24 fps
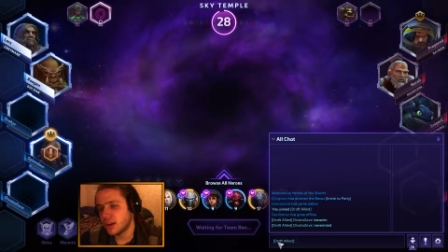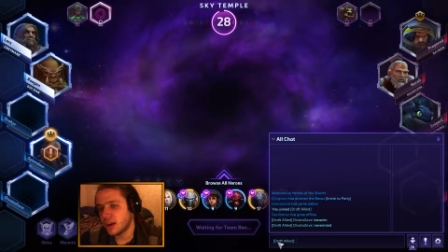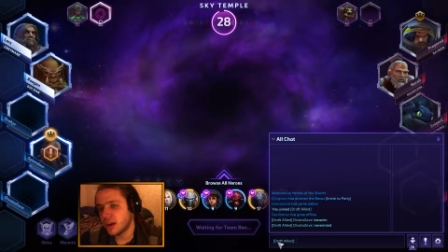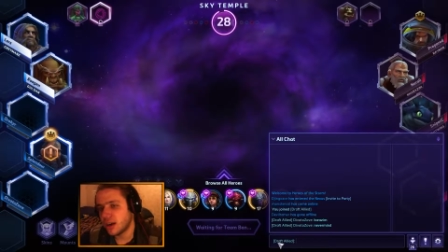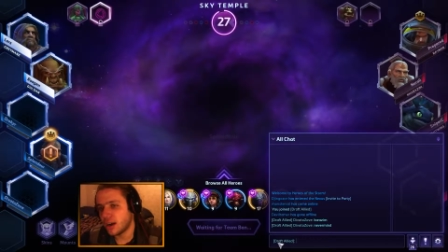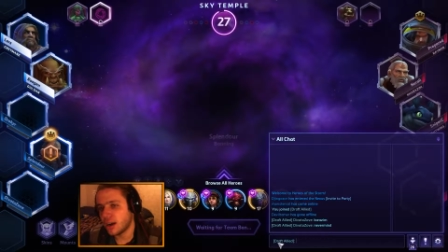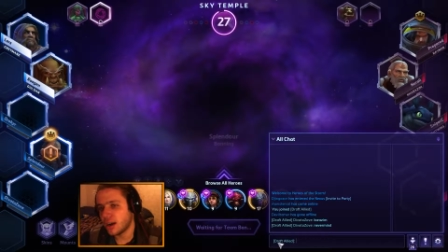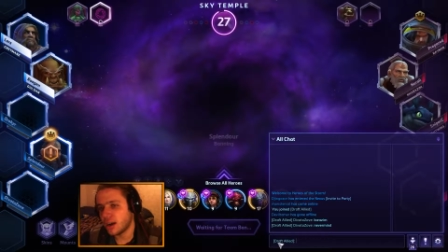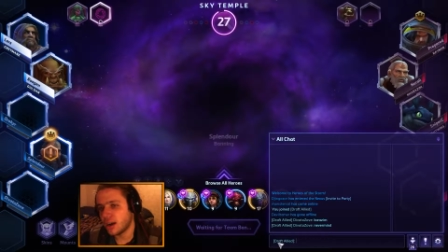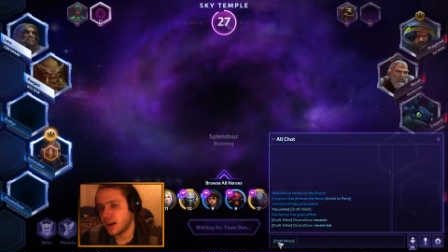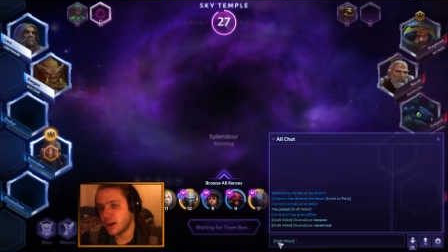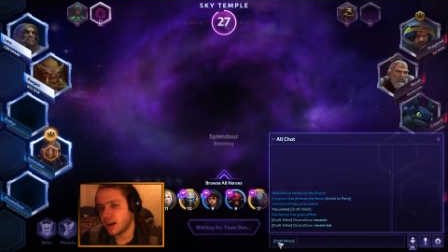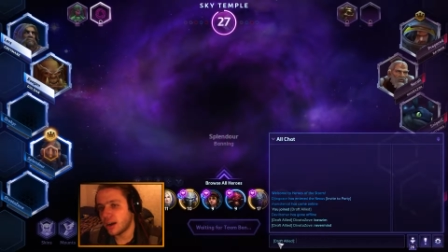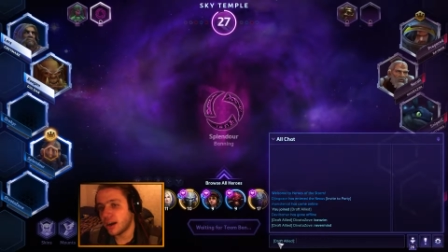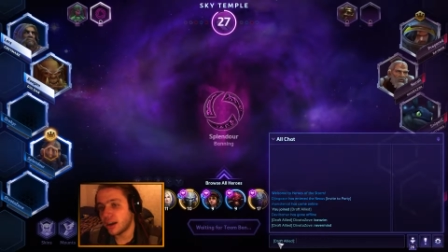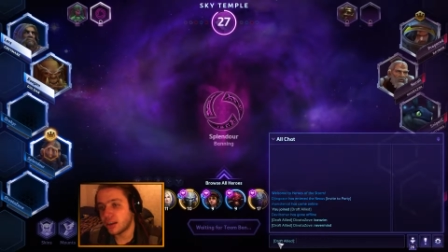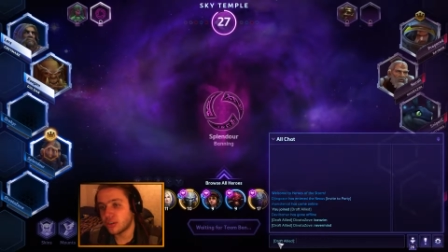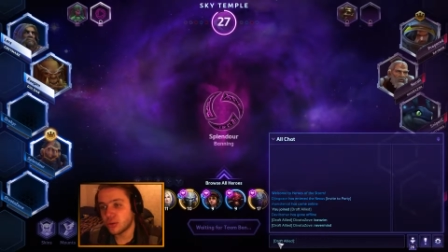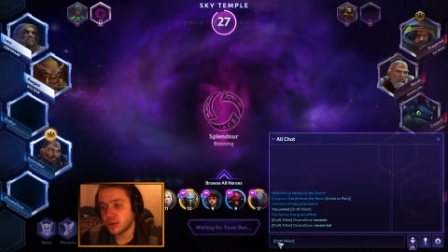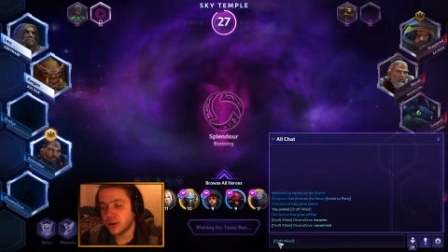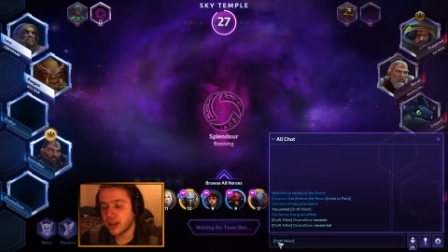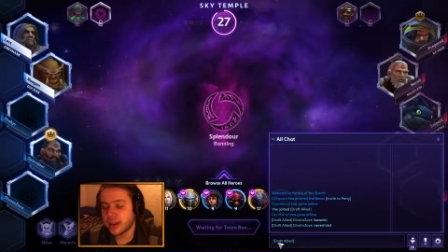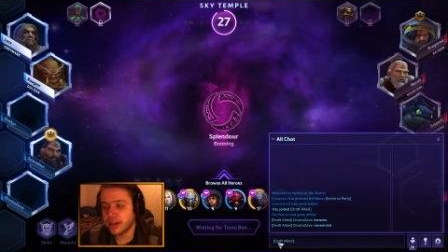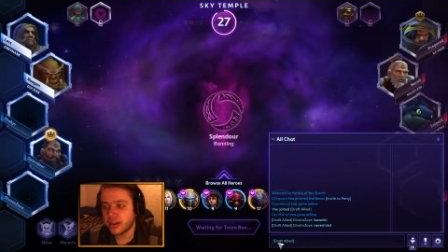Uh, I
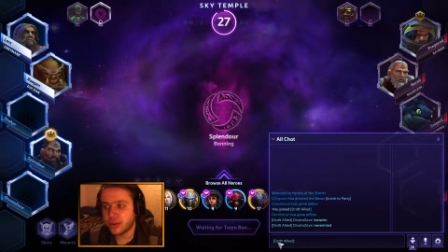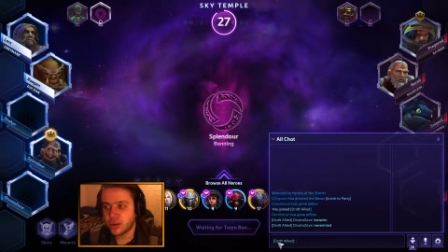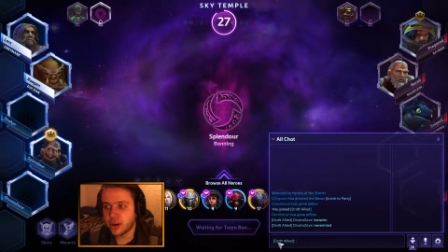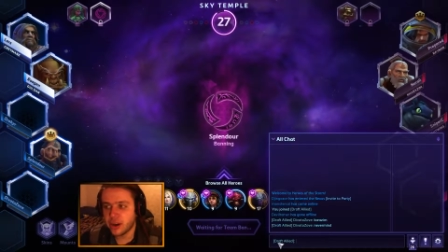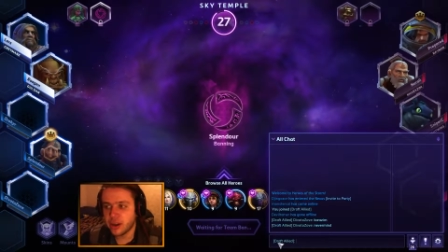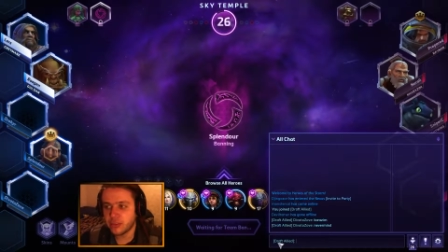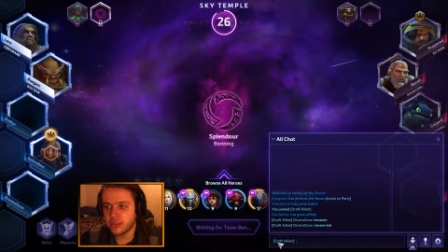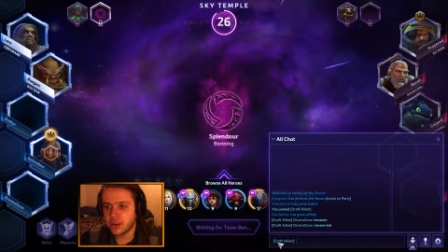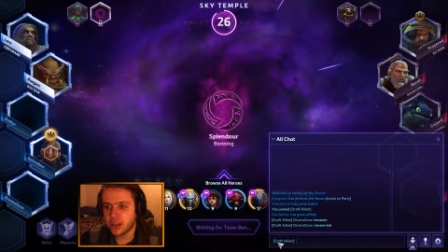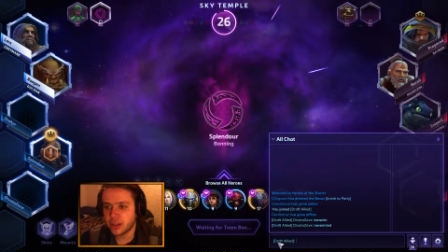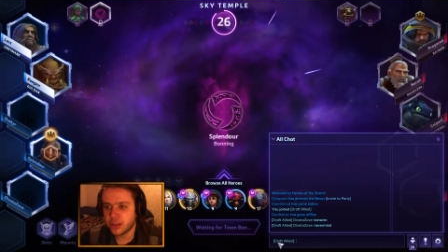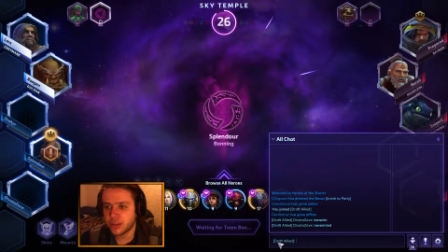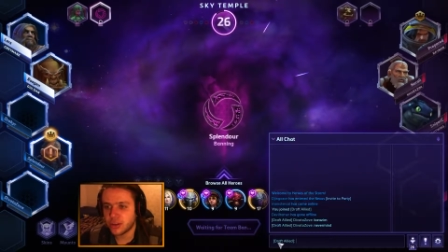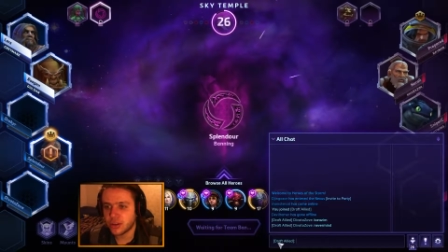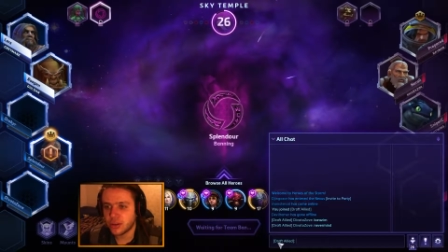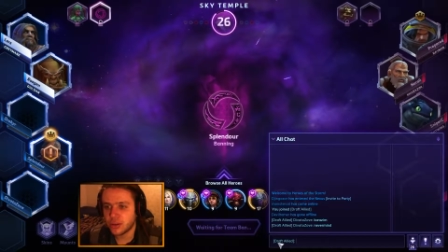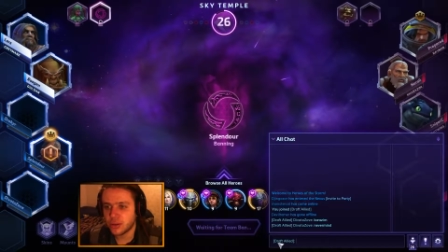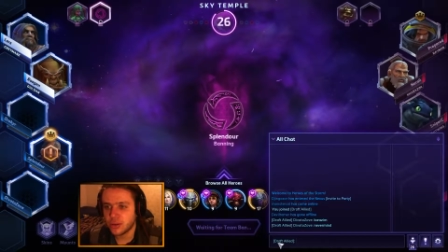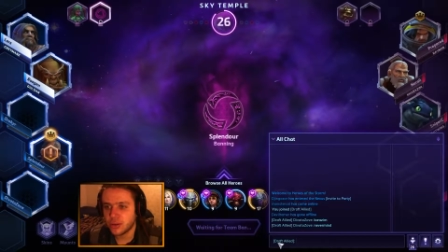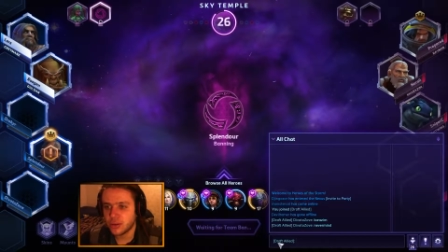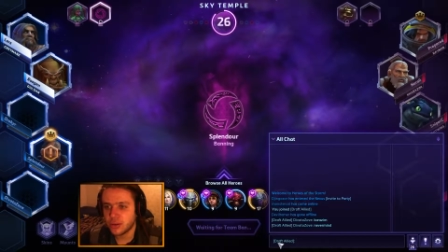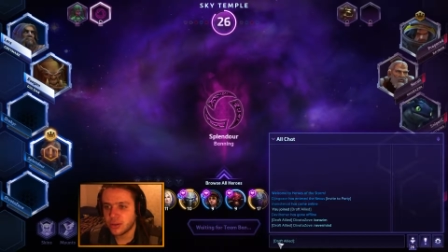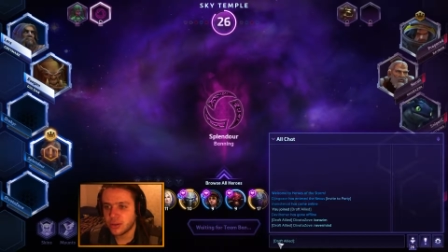do like Greymane though.